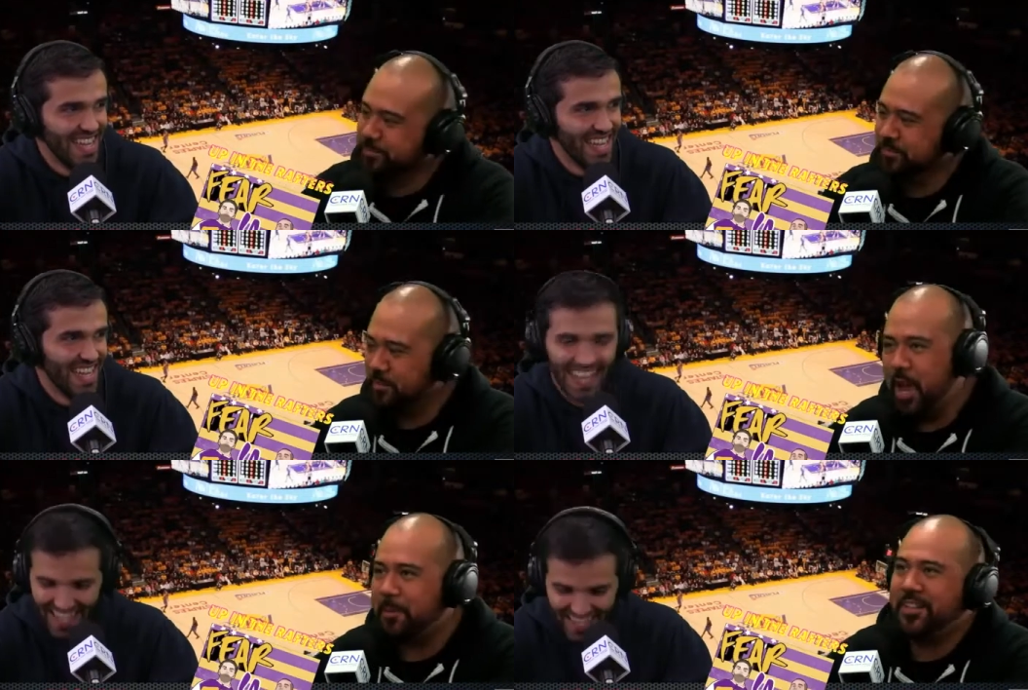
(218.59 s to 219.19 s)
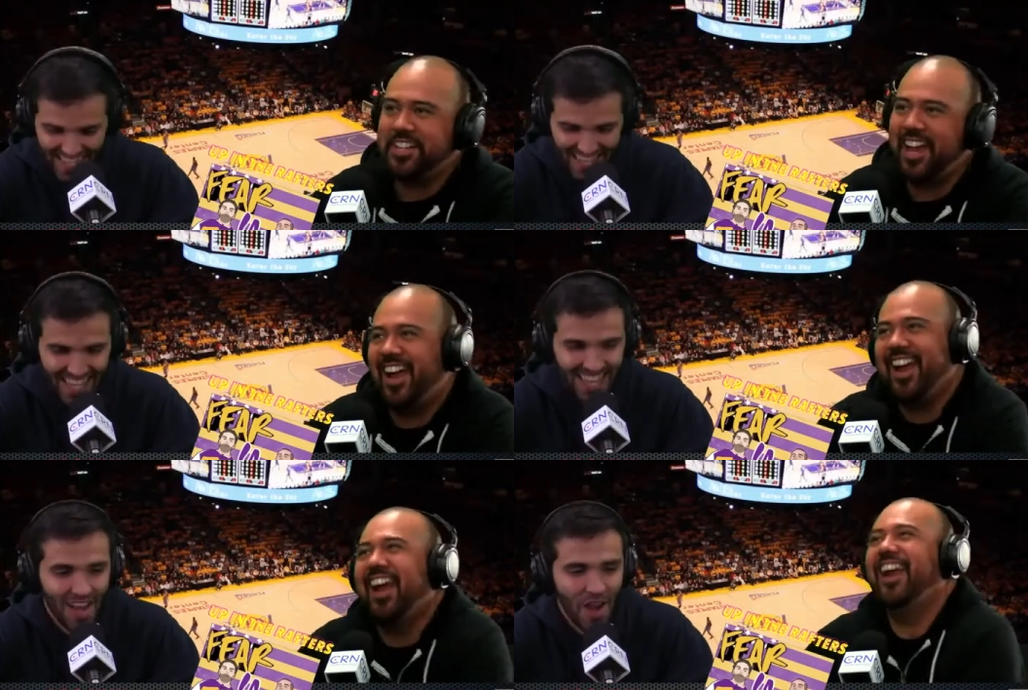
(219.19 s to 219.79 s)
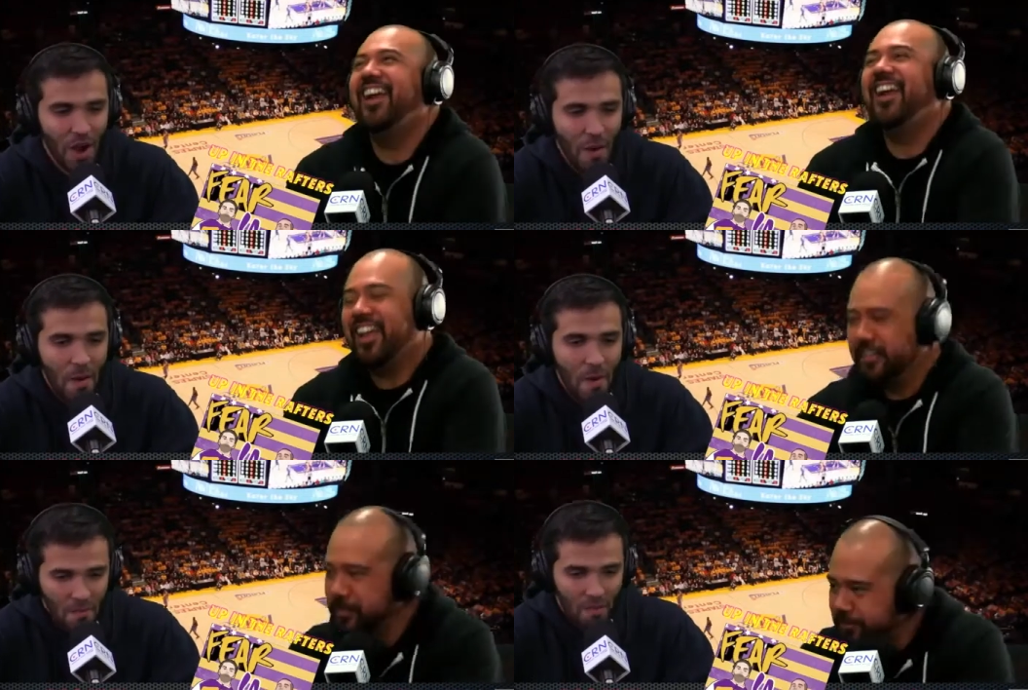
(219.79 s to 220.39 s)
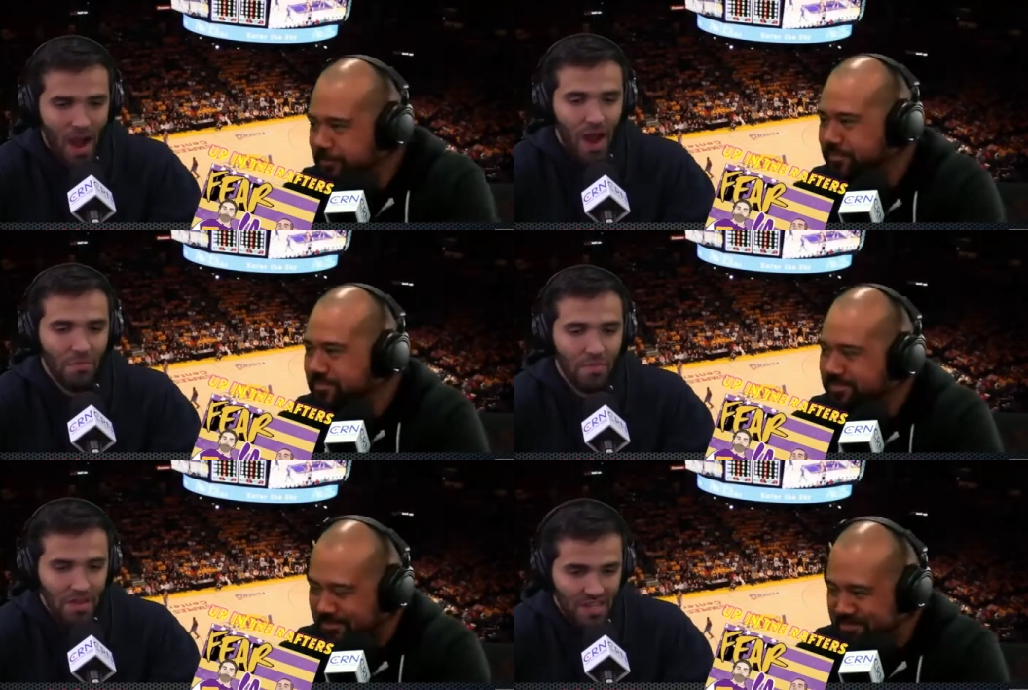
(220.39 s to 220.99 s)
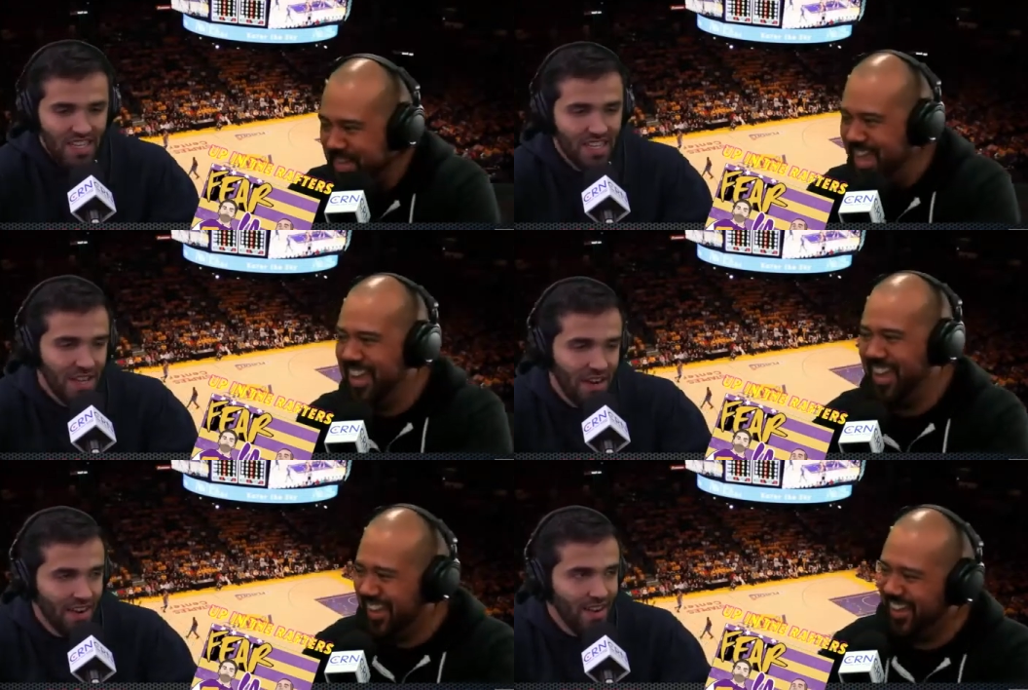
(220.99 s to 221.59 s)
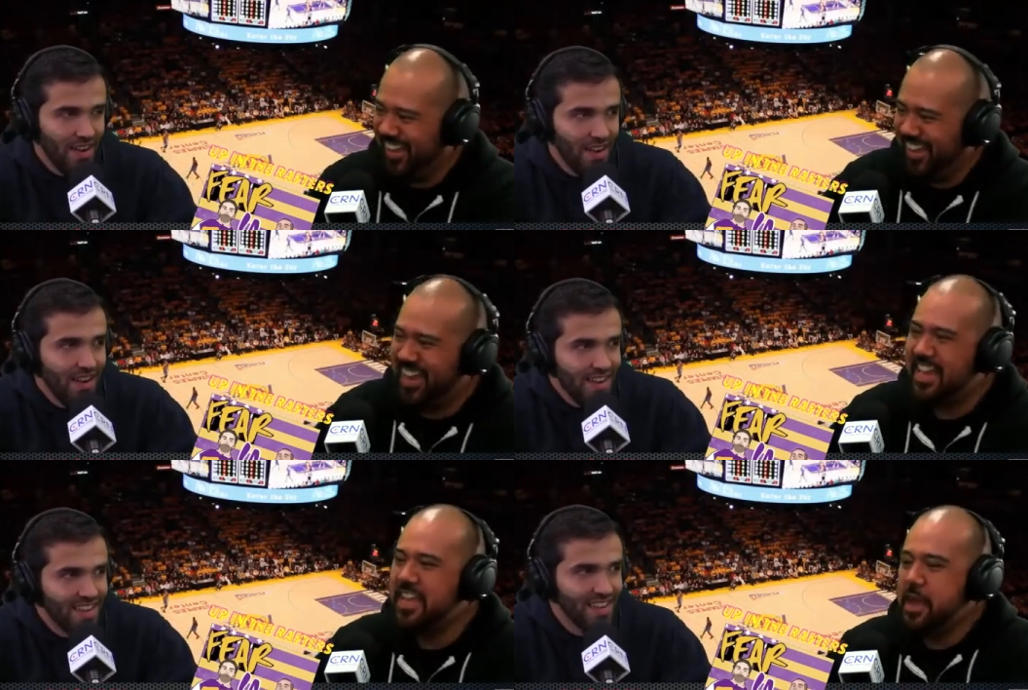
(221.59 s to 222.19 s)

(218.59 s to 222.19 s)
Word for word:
Speaker 1: Mamba Day. Mamba Day.